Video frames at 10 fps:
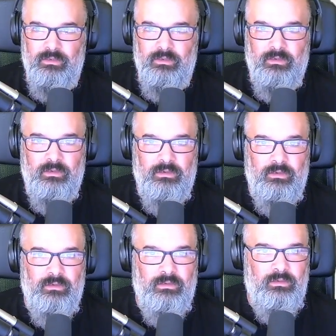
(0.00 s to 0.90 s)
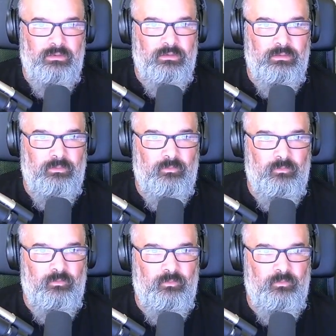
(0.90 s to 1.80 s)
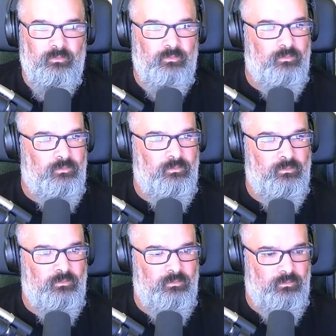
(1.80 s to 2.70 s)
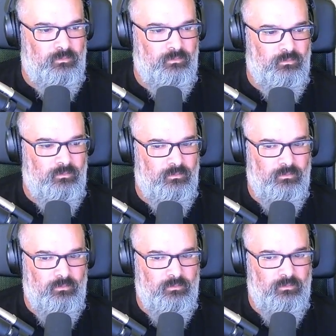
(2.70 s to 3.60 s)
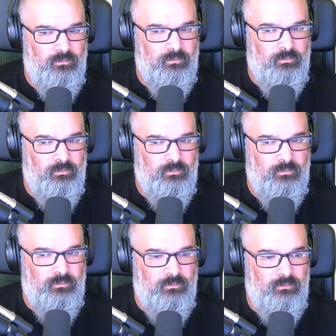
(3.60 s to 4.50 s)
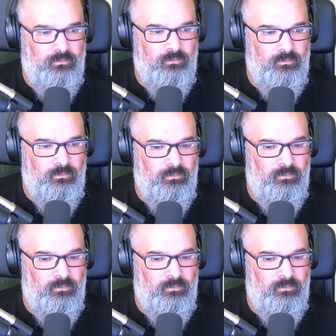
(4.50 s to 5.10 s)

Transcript: [no speech]